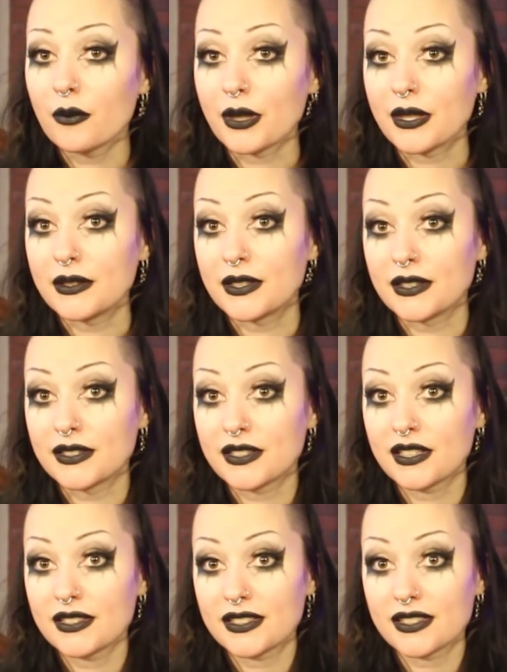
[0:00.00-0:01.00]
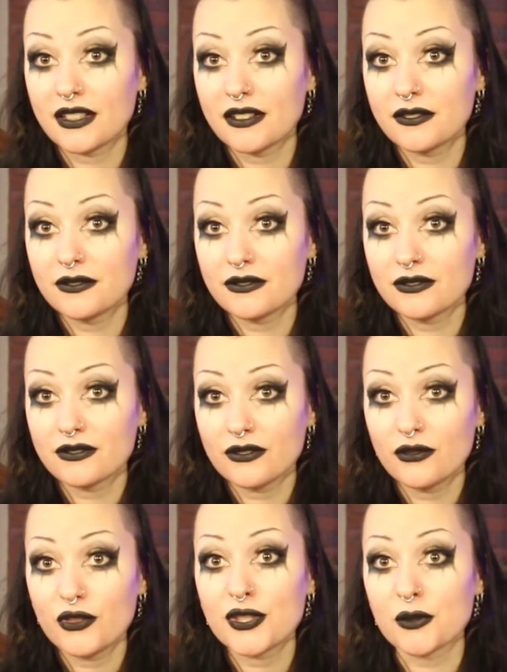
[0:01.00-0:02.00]
Because it's
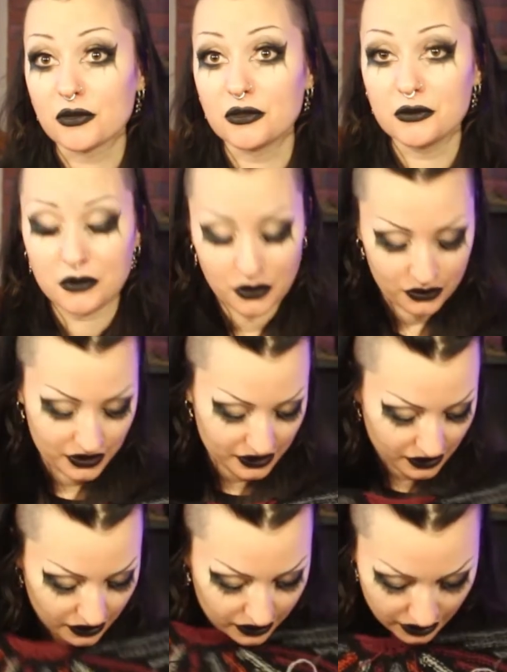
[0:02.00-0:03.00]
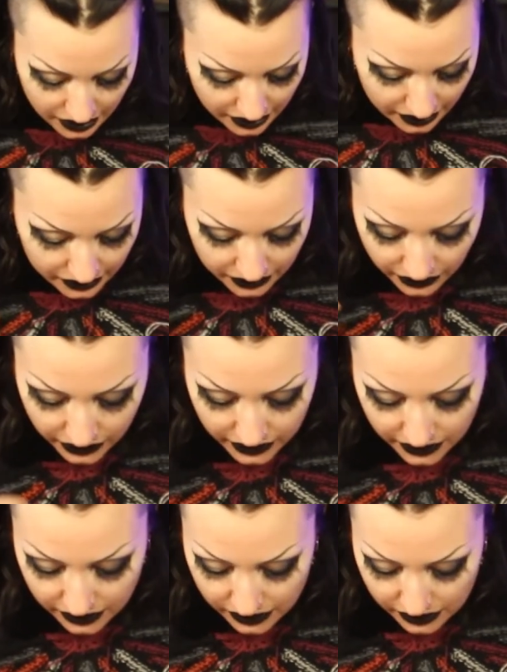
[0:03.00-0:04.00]
visible on this side. So this
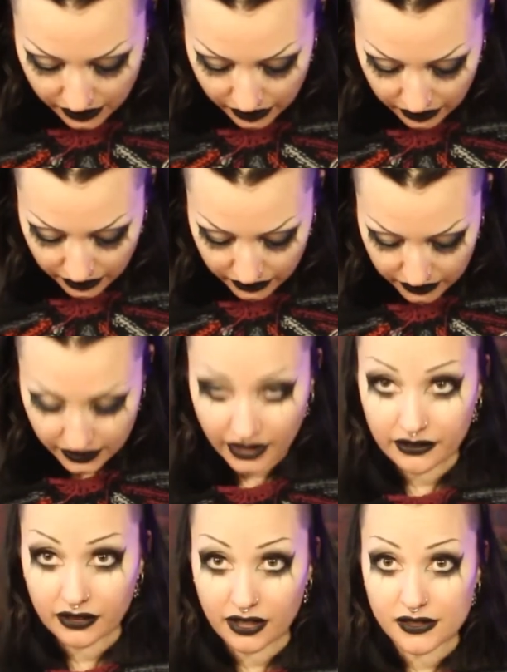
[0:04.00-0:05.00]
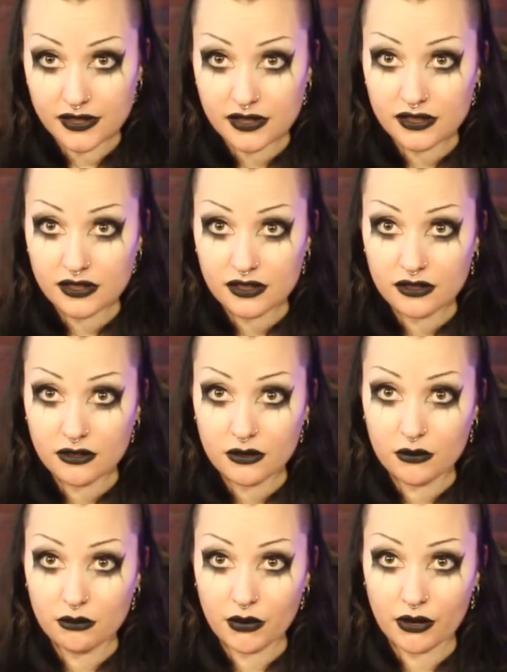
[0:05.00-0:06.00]
is Sunless
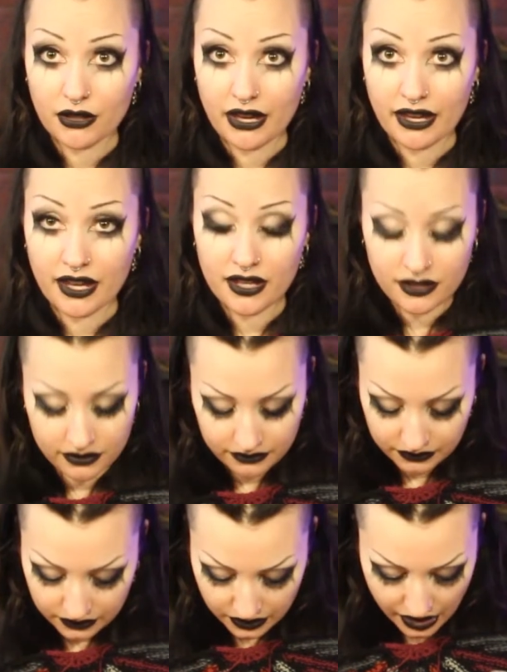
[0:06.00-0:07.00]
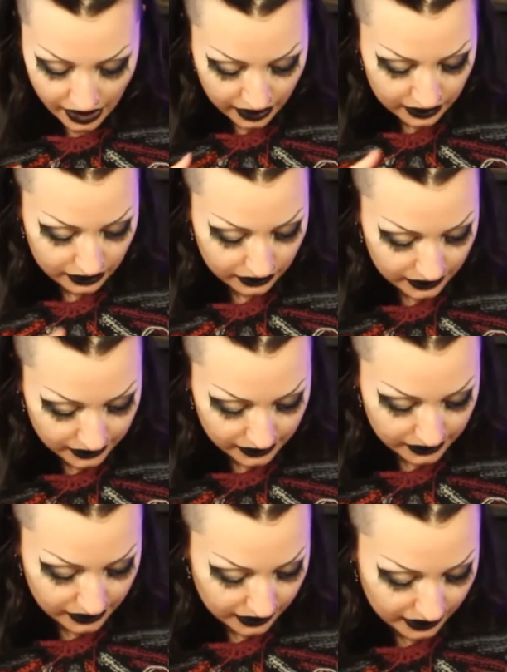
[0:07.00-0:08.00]
Mohair. And this
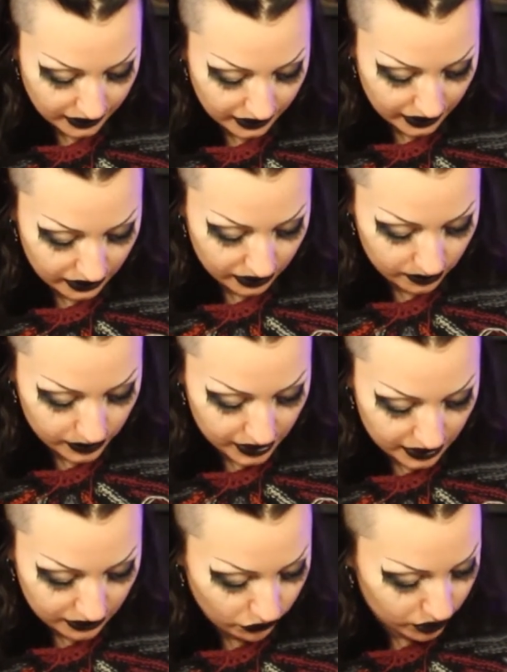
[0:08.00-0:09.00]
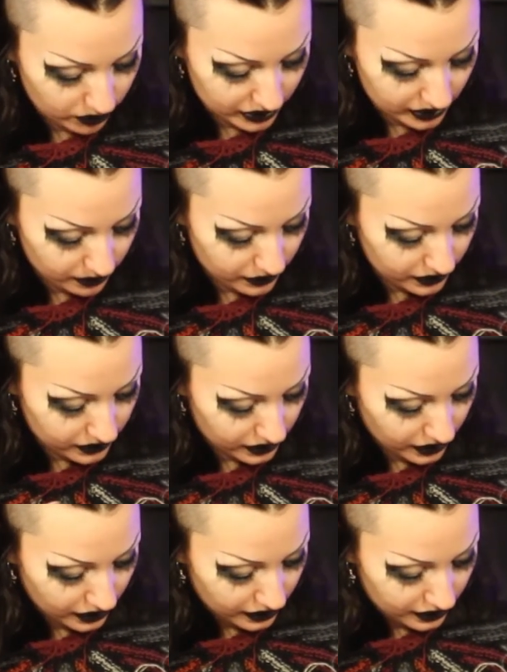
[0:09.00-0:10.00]
is Knitting Nikabi in Ruby Slippers.
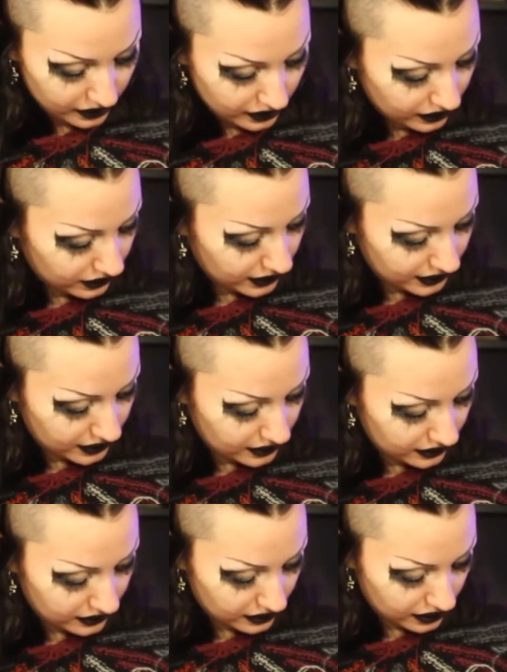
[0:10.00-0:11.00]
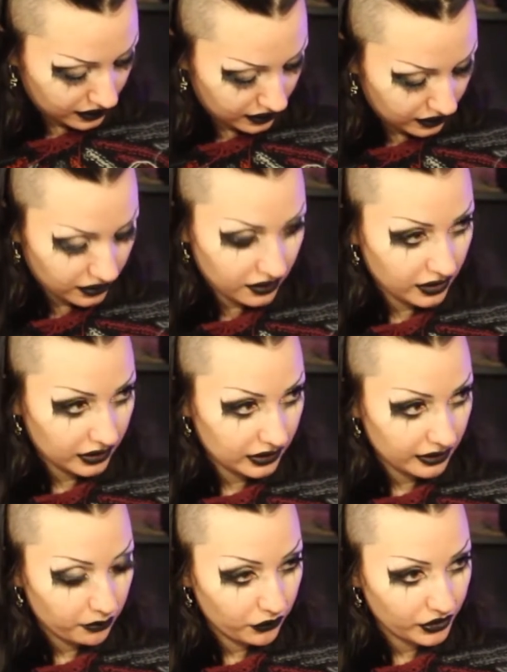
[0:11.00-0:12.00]
This is
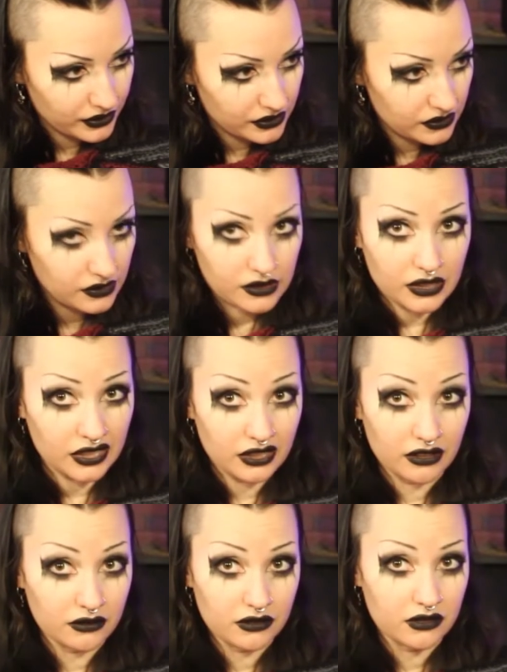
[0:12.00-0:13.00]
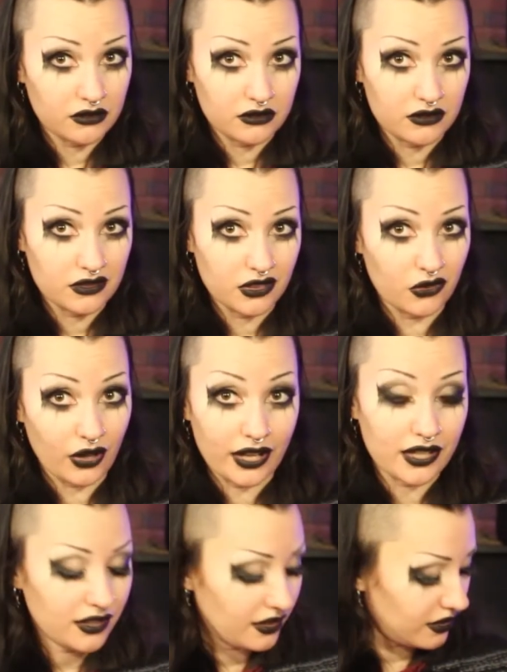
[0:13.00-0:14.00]
Adlibris in
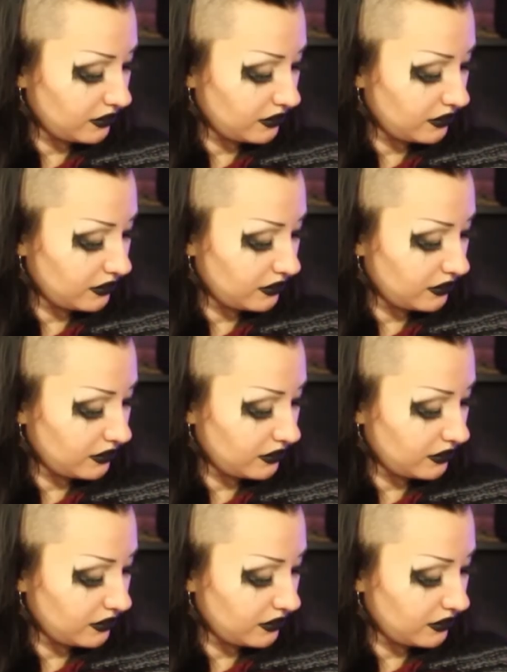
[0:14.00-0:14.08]
grey.